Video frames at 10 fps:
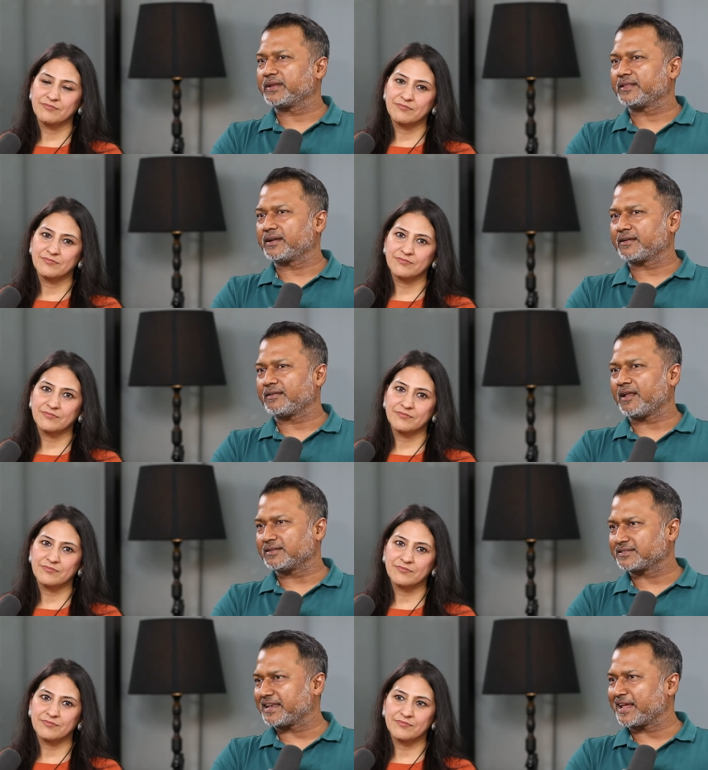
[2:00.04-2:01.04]
Speaker 1: in that
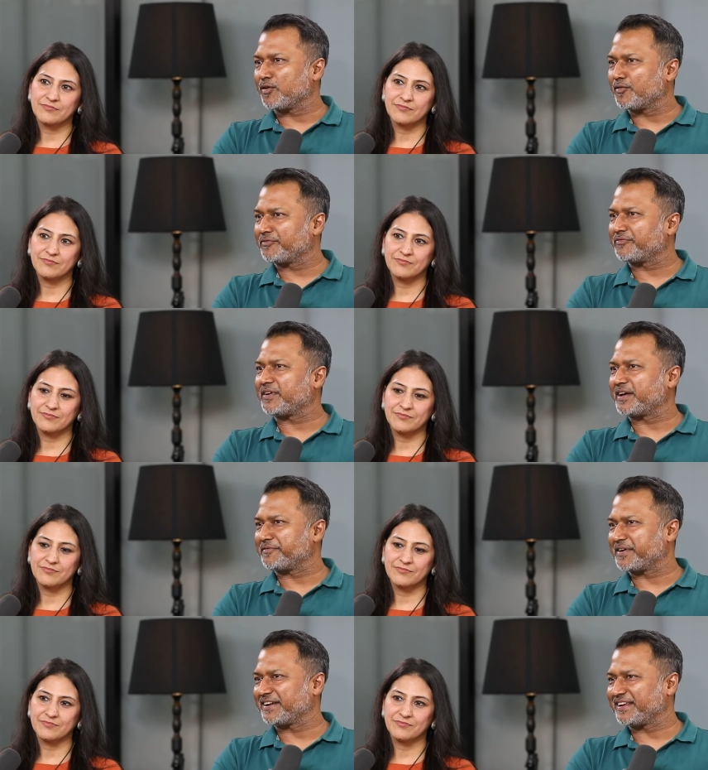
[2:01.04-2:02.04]
last leg of
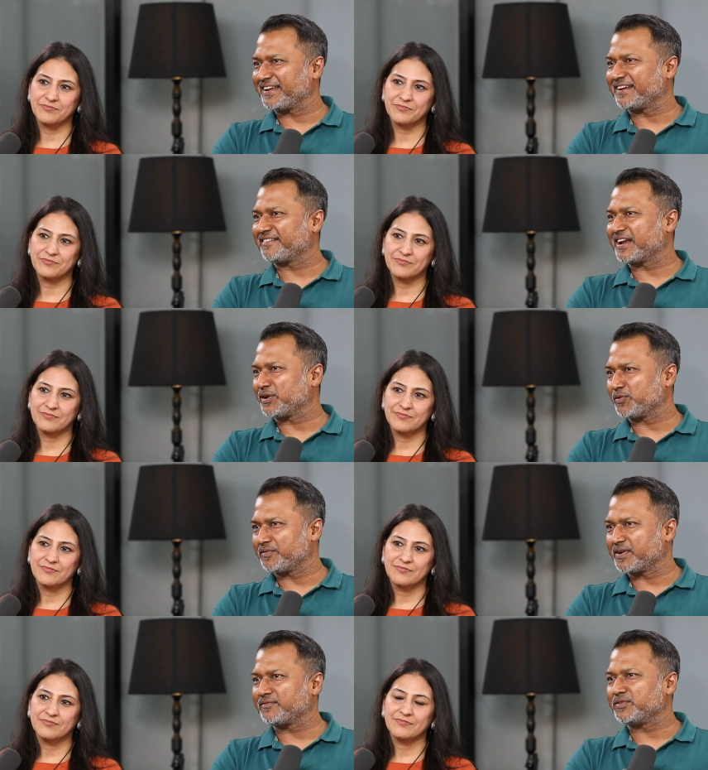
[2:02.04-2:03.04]
firefighting and trying to yeah.
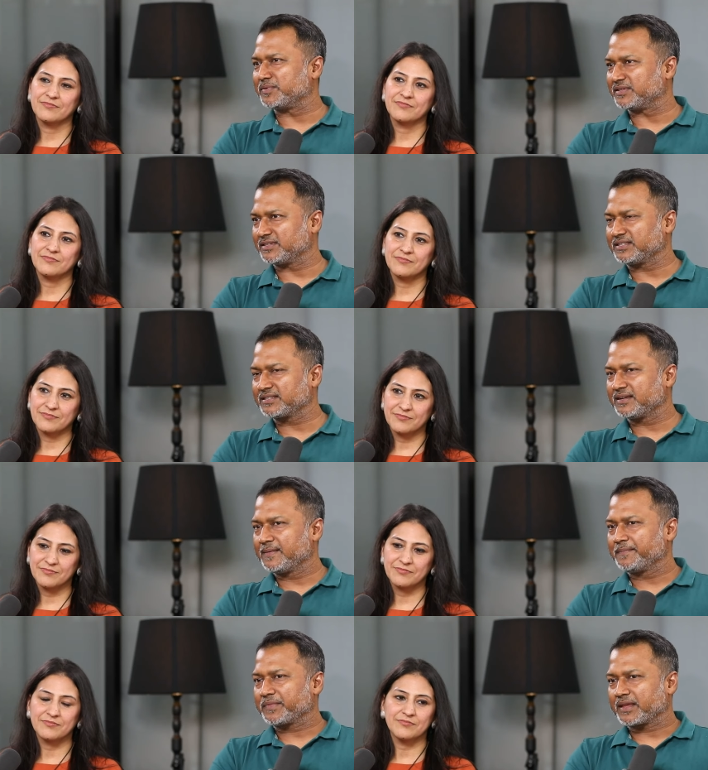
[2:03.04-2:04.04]
revive the business.
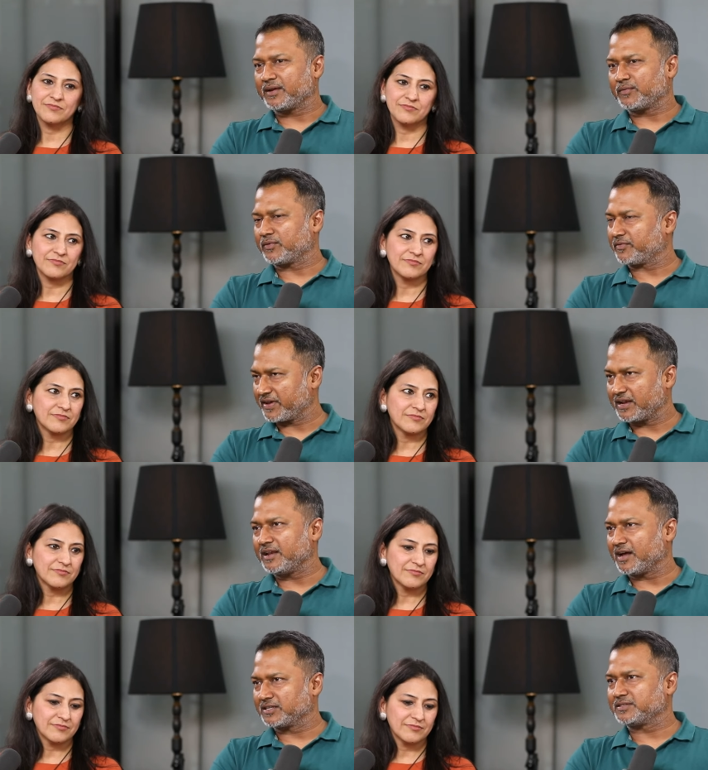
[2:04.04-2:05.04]
It was a fairly
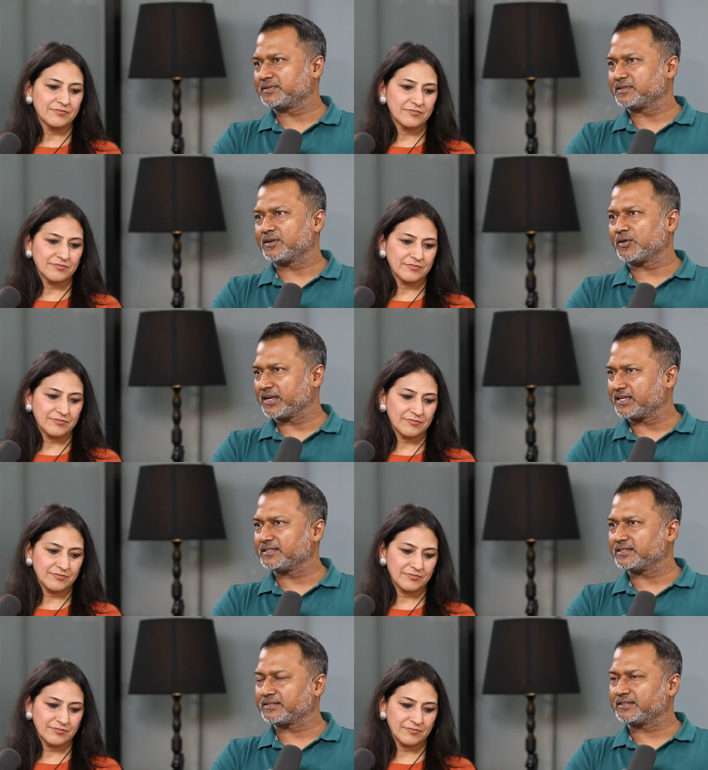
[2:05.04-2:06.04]
large
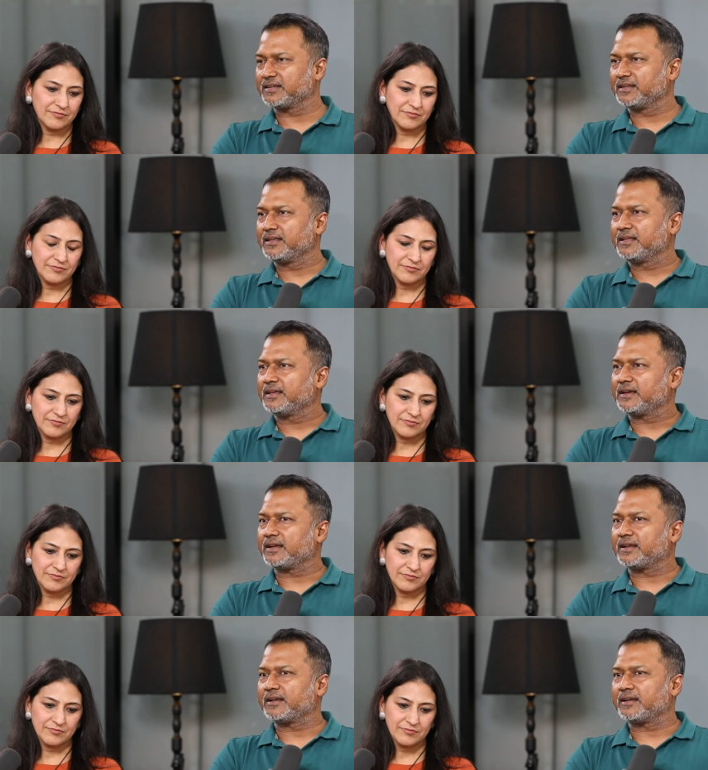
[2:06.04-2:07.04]
organization,
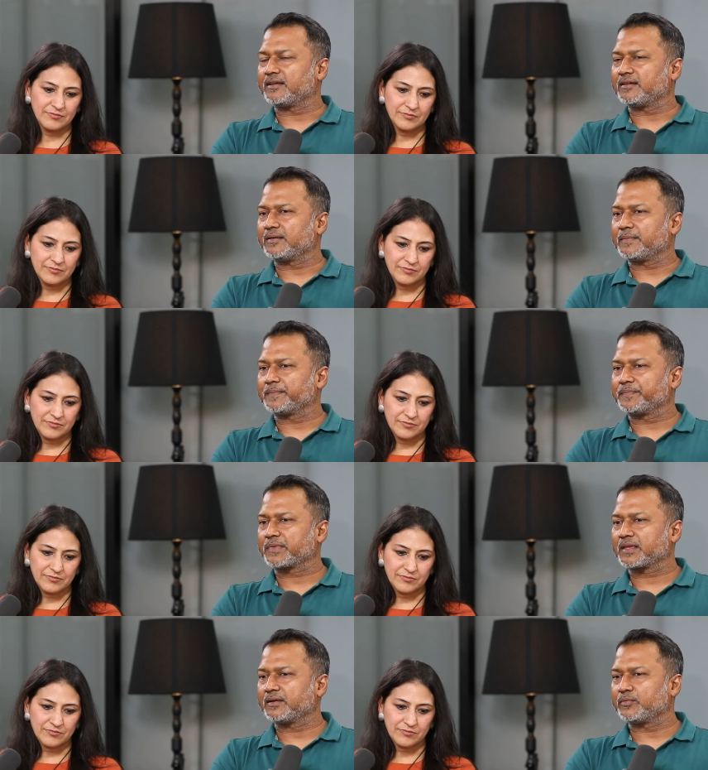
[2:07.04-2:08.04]
and uh,
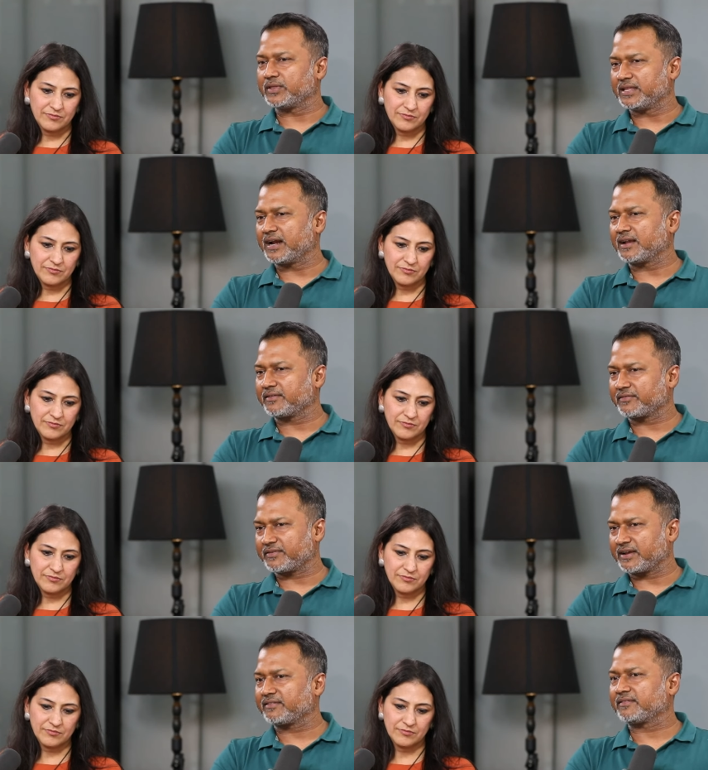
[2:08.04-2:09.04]
with that
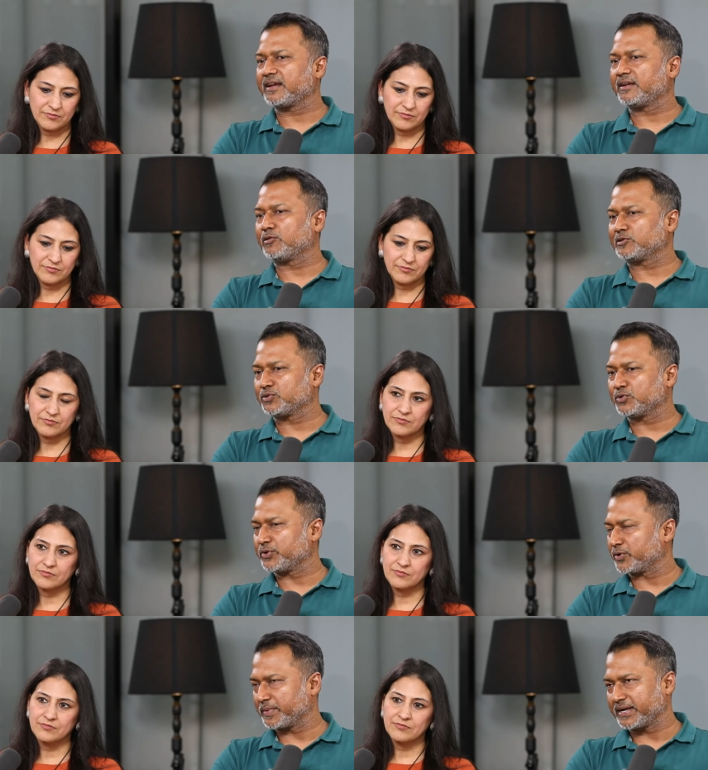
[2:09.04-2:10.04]
stress and also
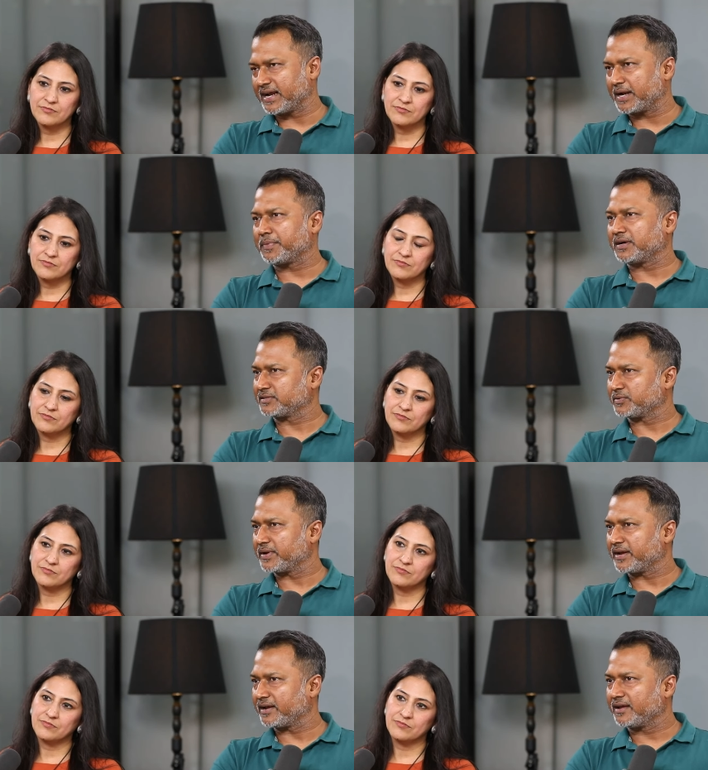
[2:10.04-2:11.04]
you know my dad passed
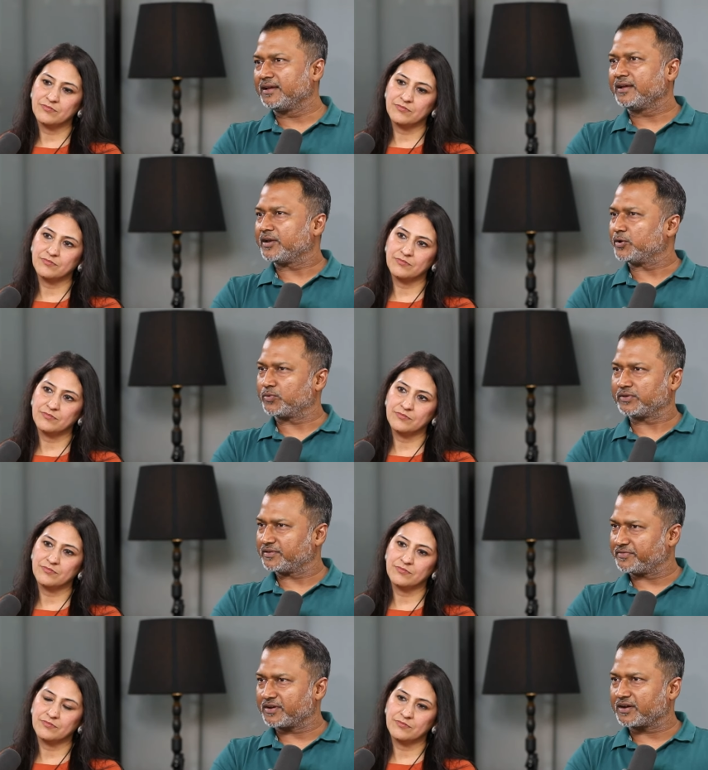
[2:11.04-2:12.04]
away due to a
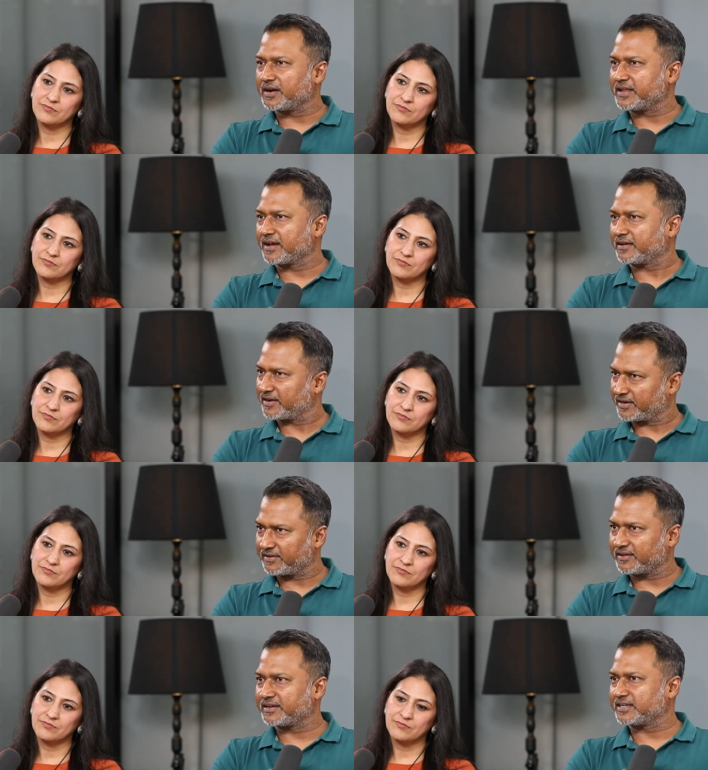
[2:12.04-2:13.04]
severe cardiac
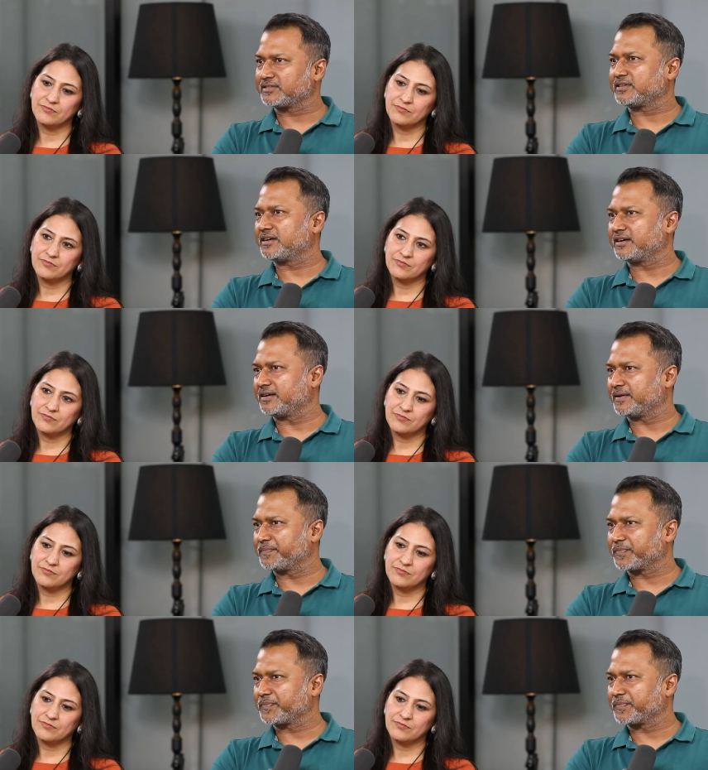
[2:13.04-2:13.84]
arrest uh,